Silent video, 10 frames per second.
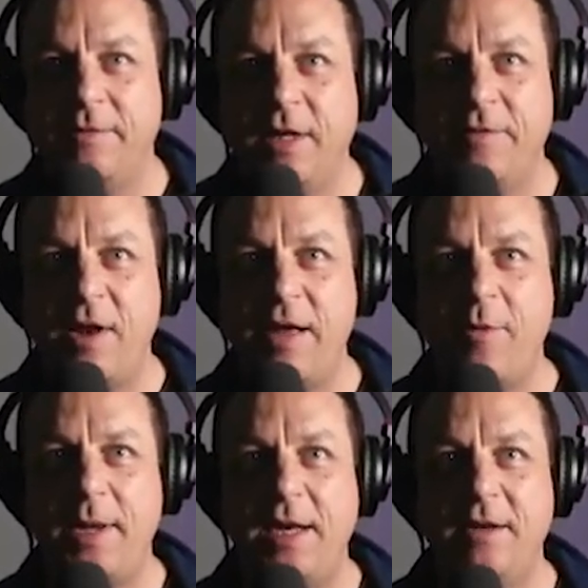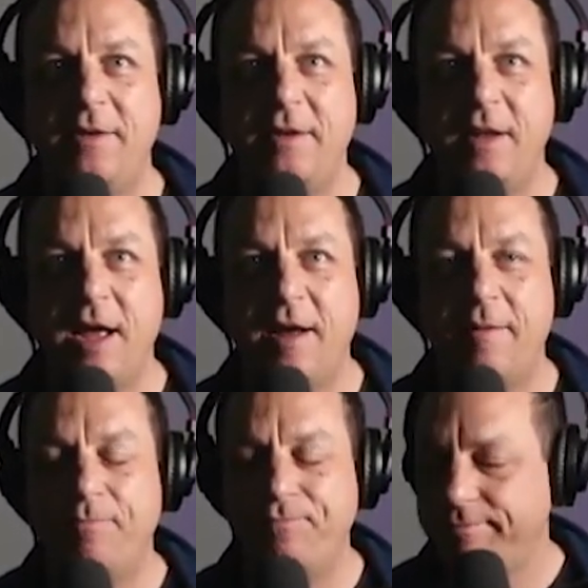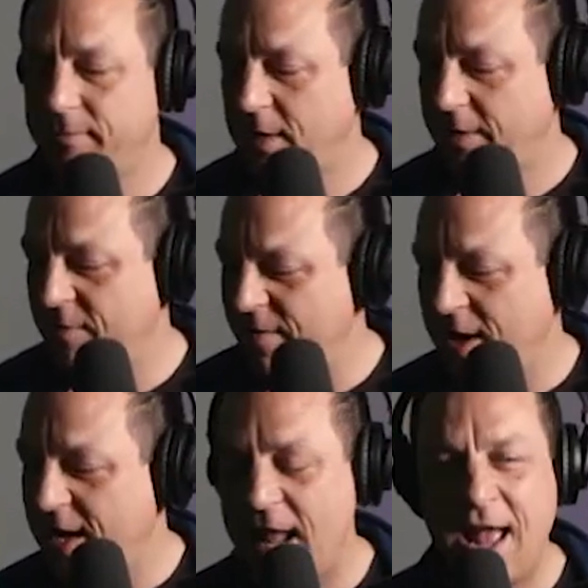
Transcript: I've never been I've never had